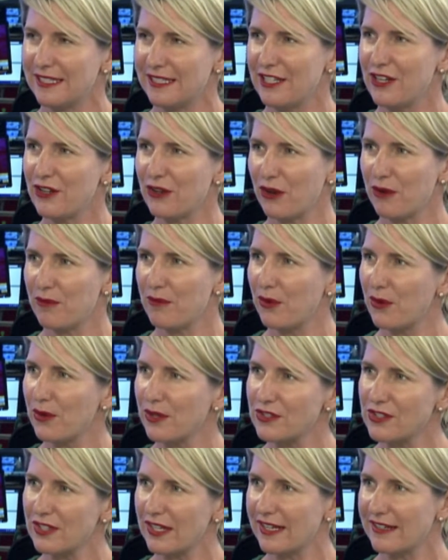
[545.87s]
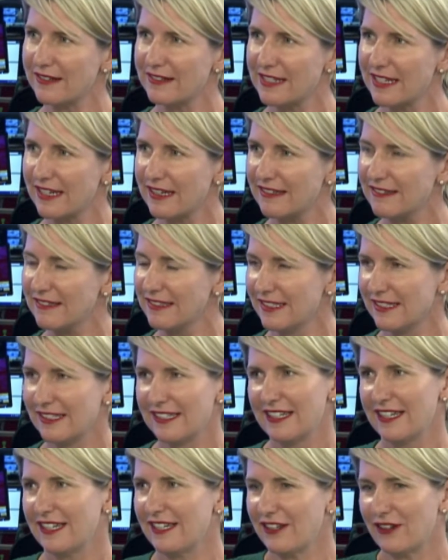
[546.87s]
Mortgage lending,
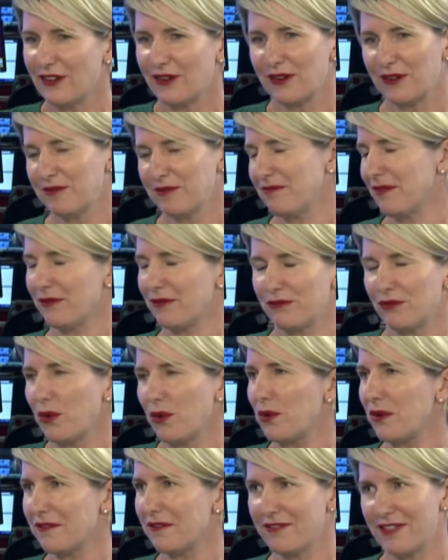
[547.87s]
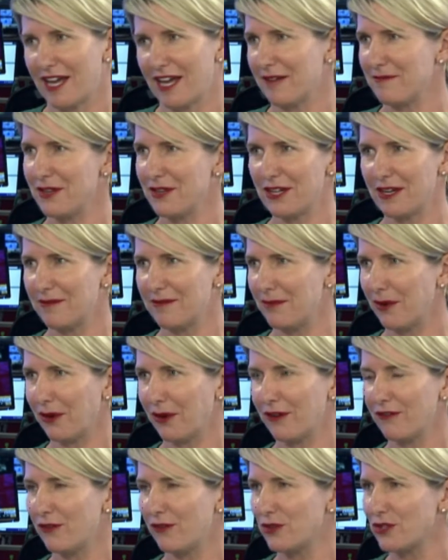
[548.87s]
the rule of thumb, you can
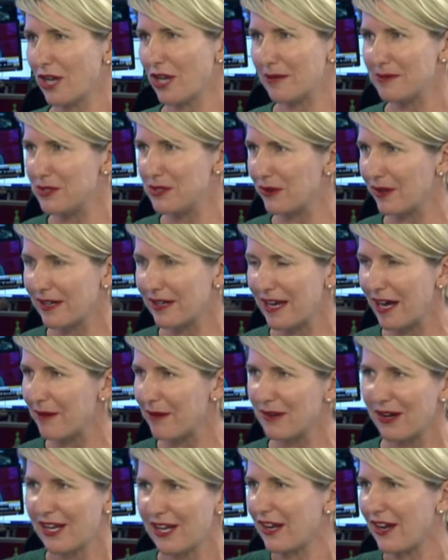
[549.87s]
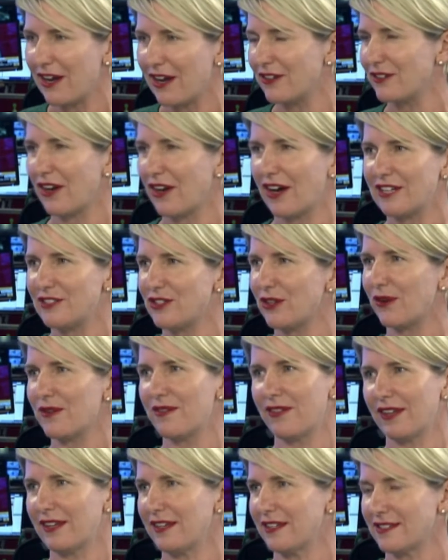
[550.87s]
borrow 4 times your income. I don't
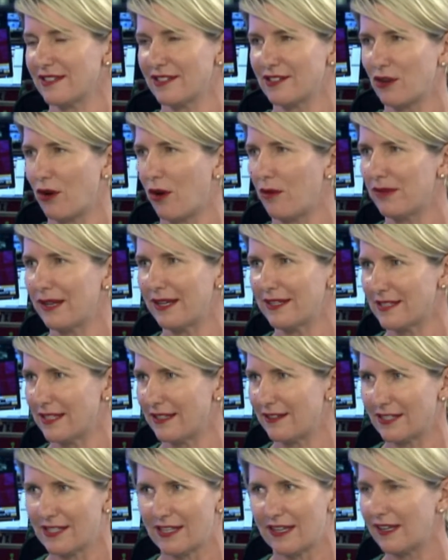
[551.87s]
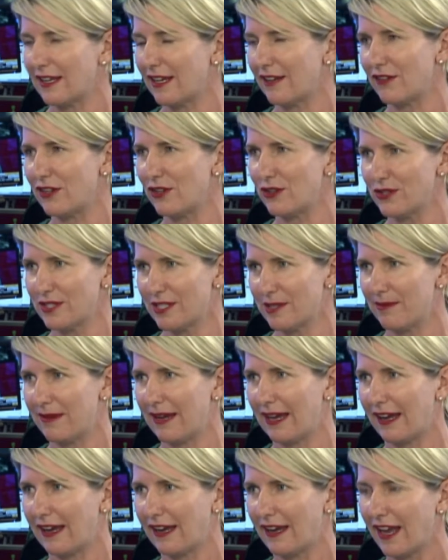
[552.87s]
think it's as complex as it ever used to be.
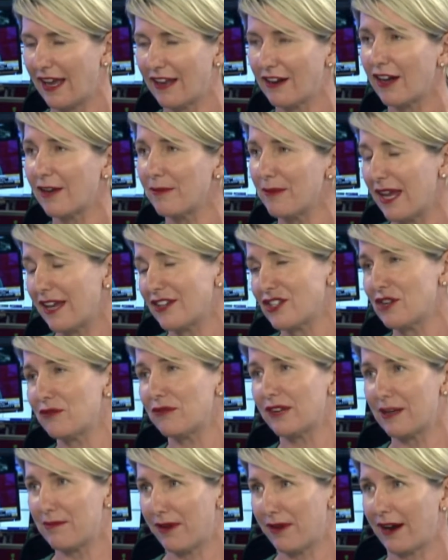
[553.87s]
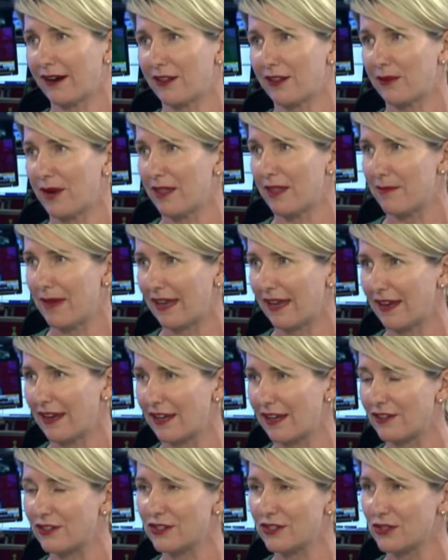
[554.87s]
And I'm actually really proud of the way the banking
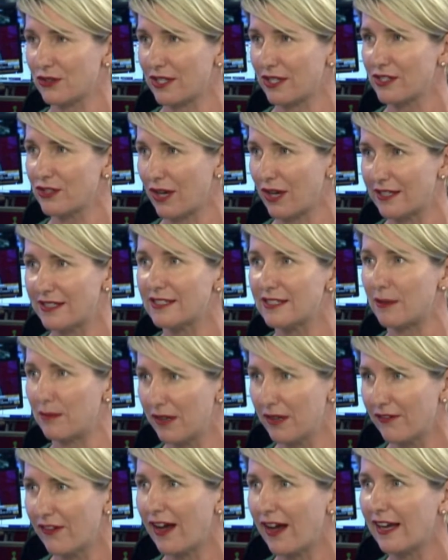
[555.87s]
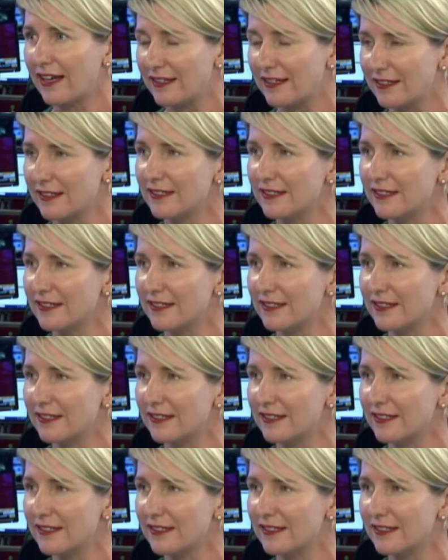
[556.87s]
industry's tried to simplify it.